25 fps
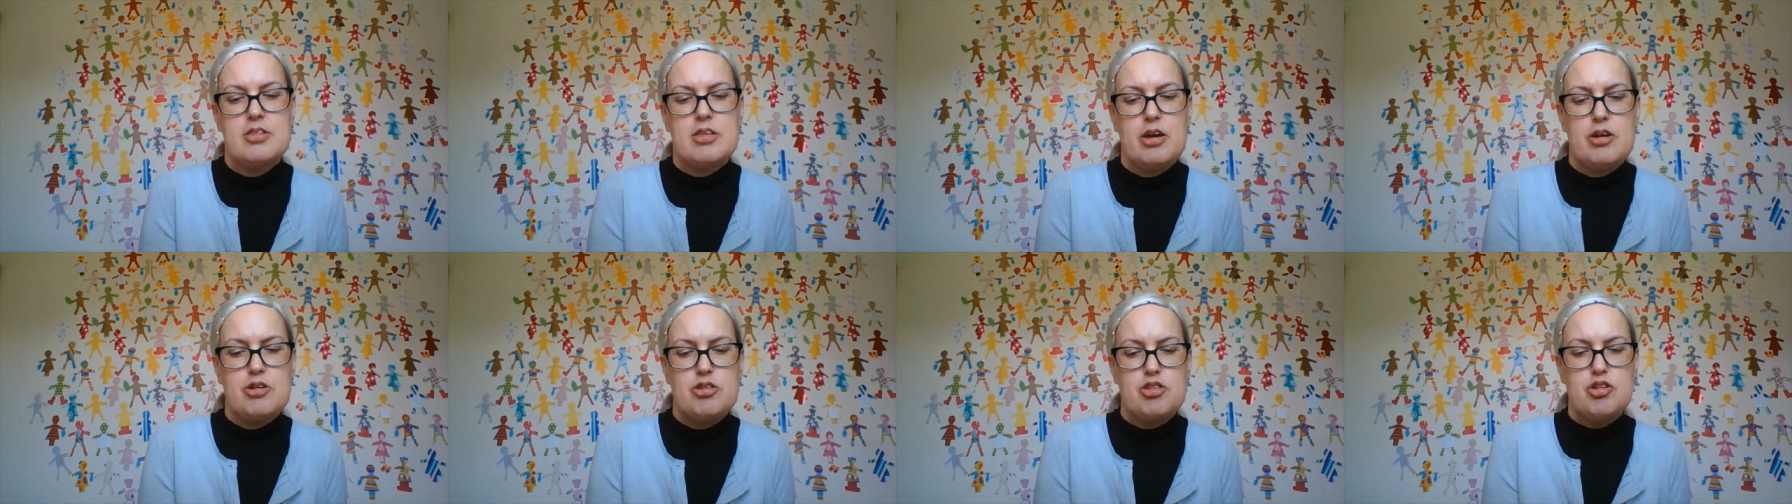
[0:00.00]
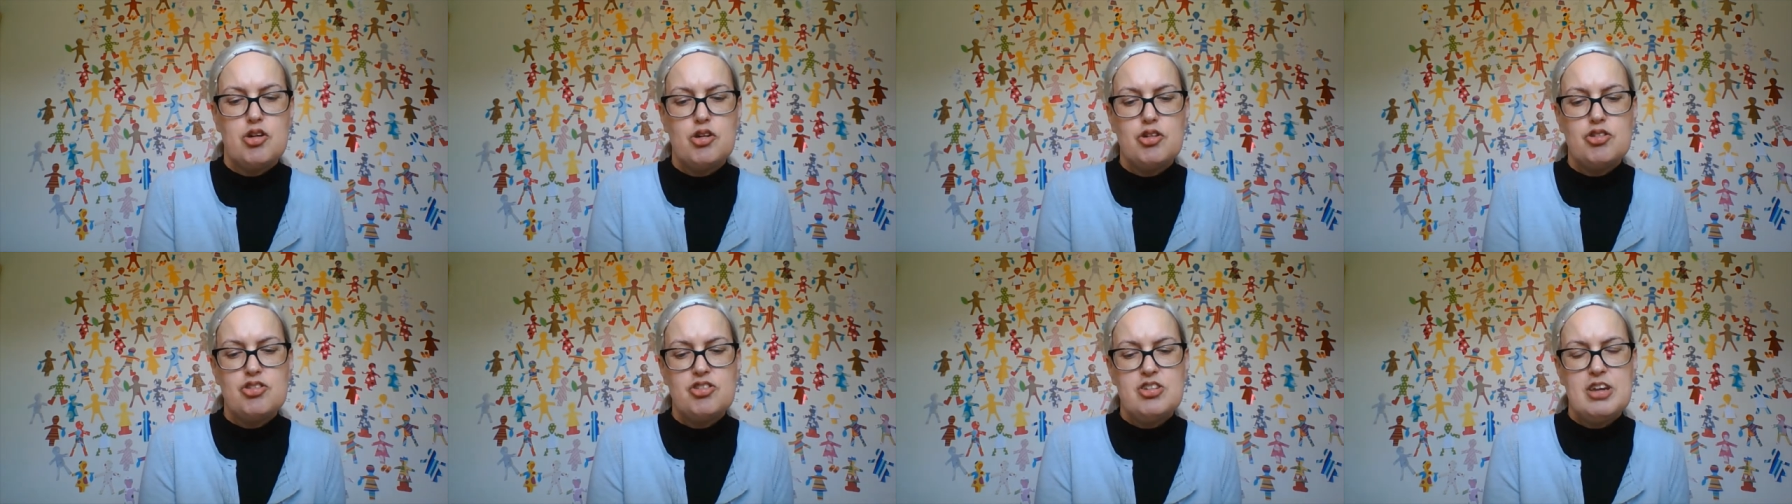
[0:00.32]
So
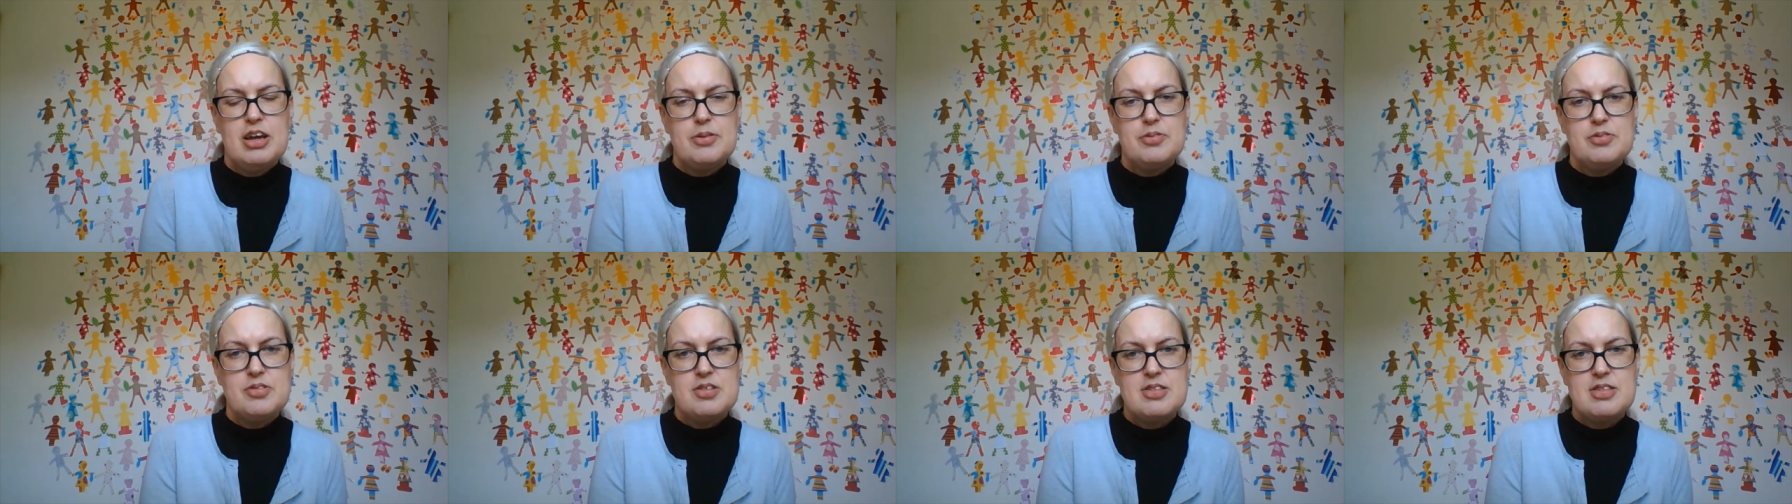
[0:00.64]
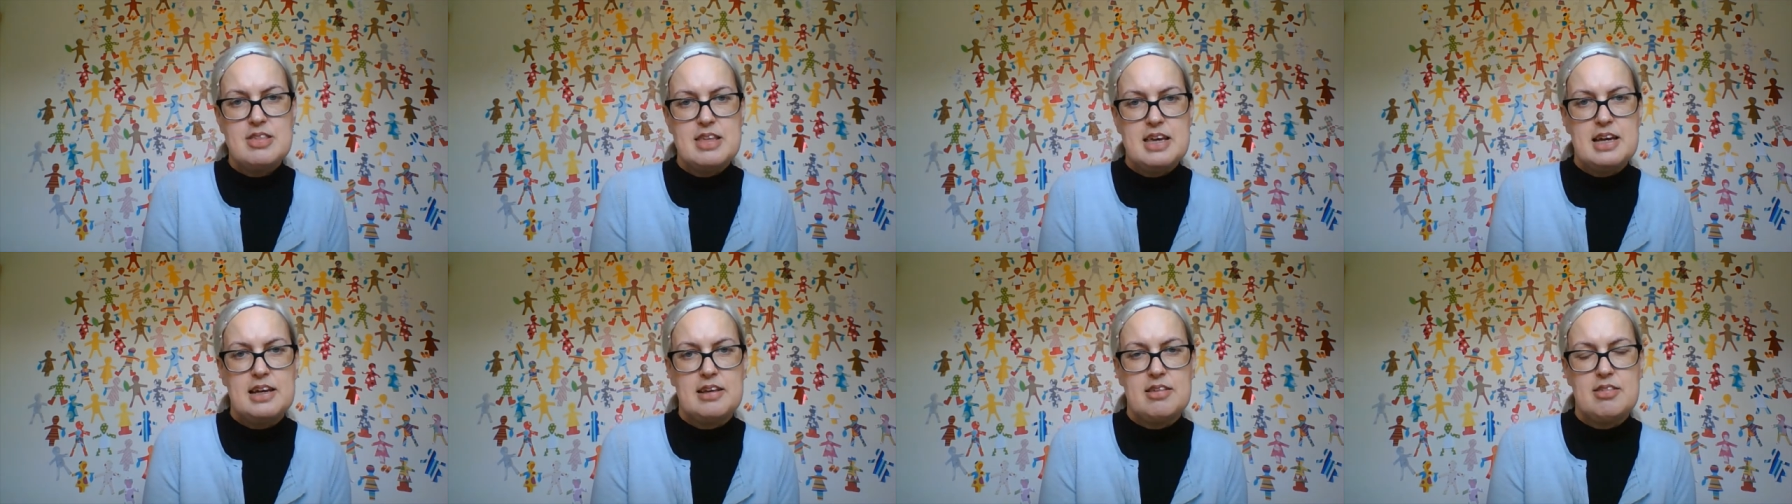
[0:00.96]
John chapter
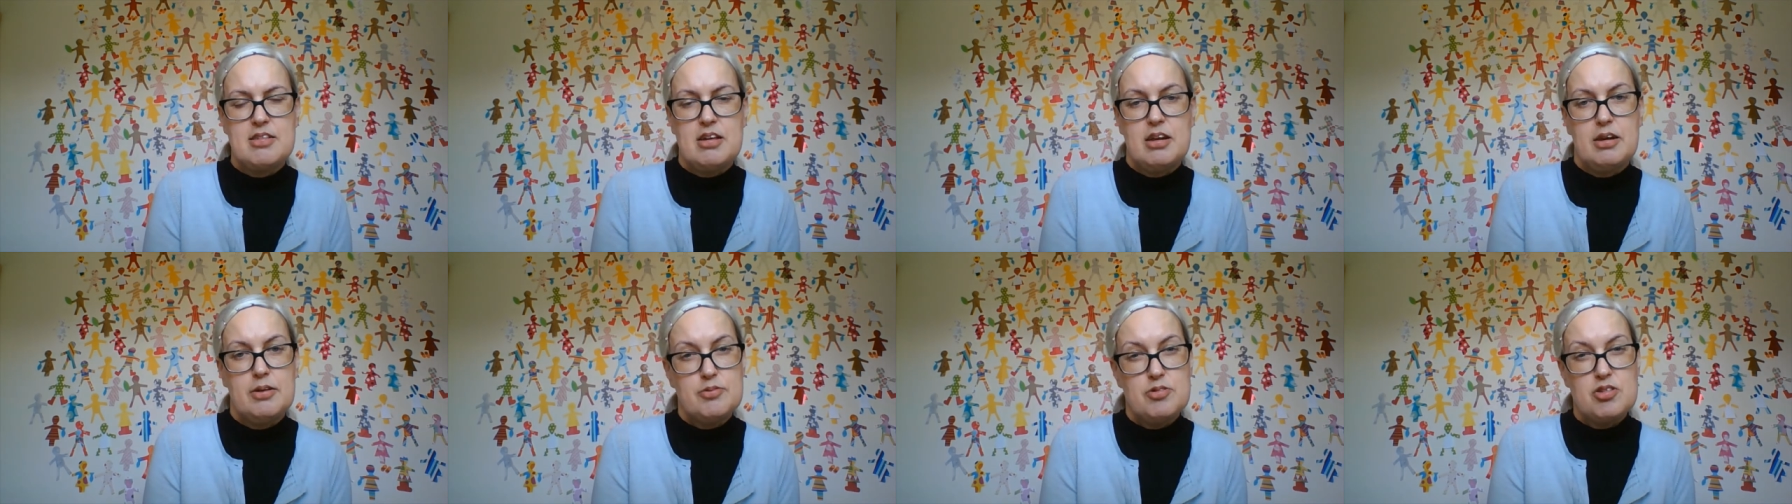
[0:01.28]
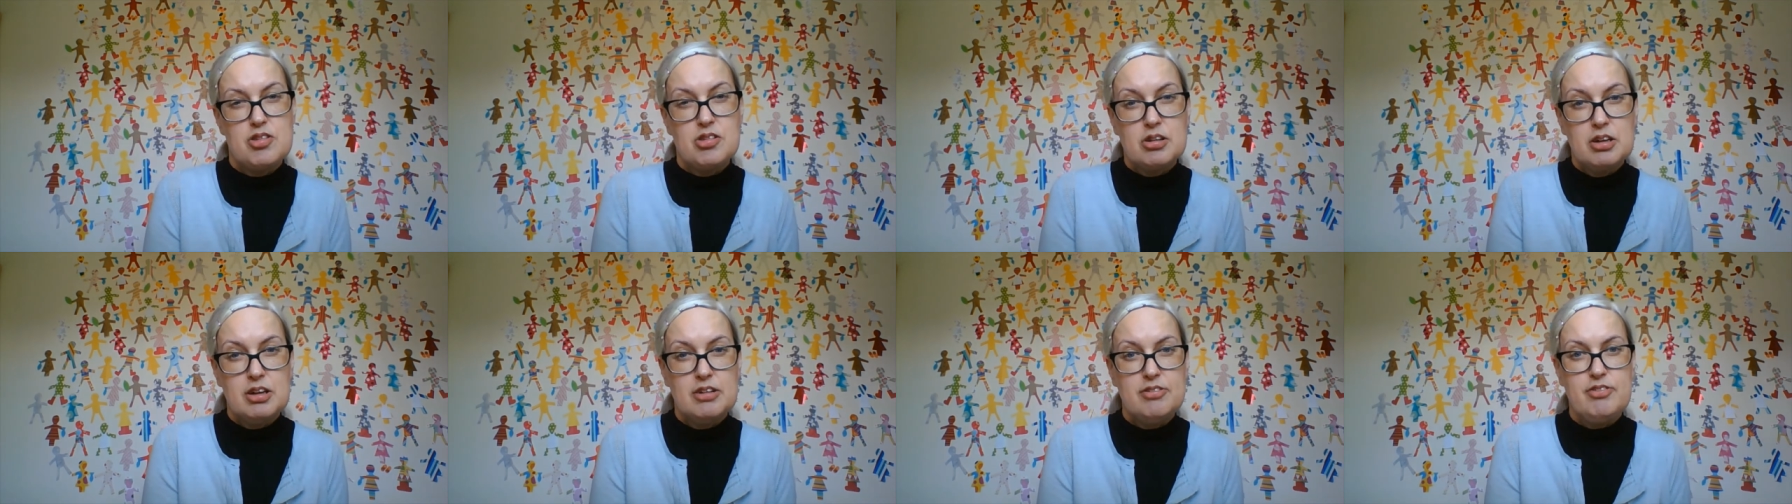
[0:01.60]
6, and I'm
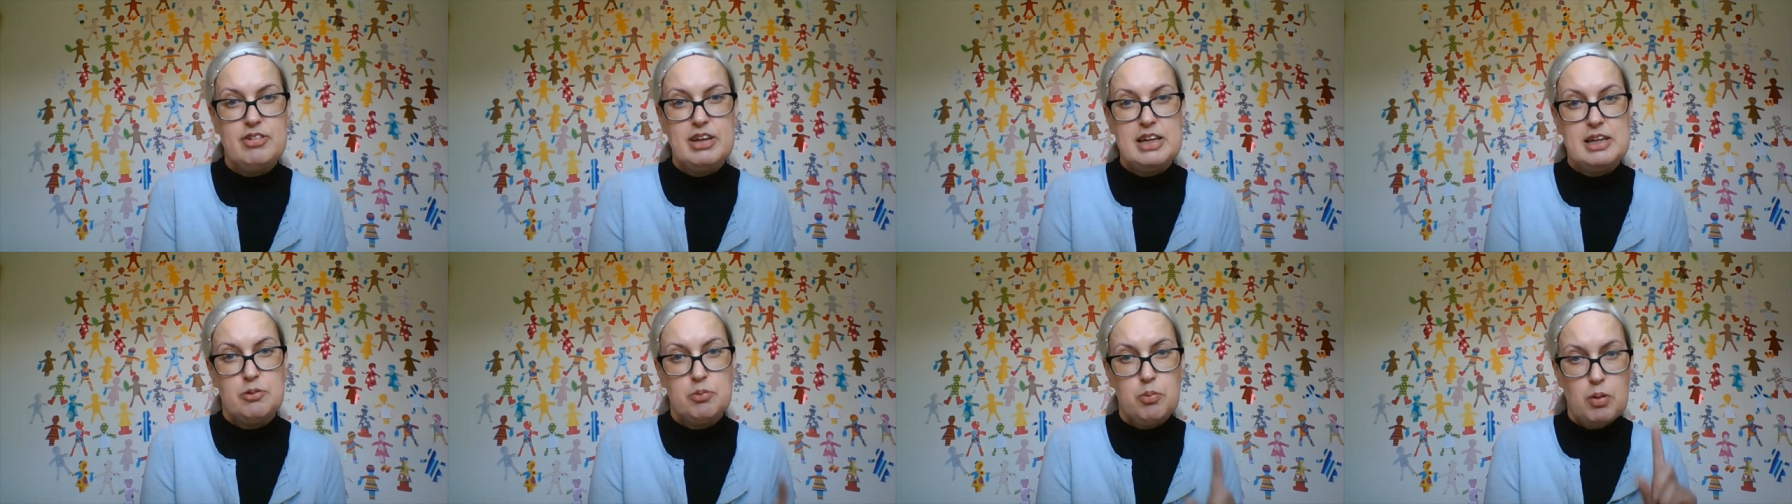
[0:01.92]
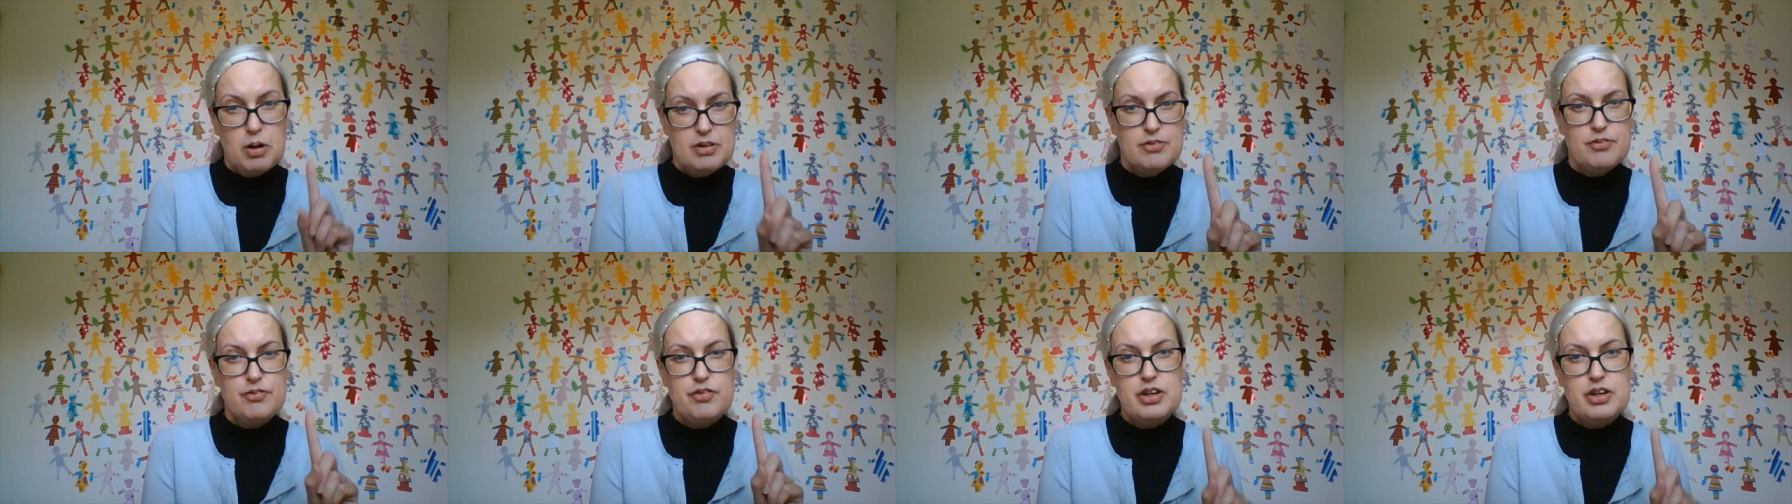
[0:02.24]
just going to read one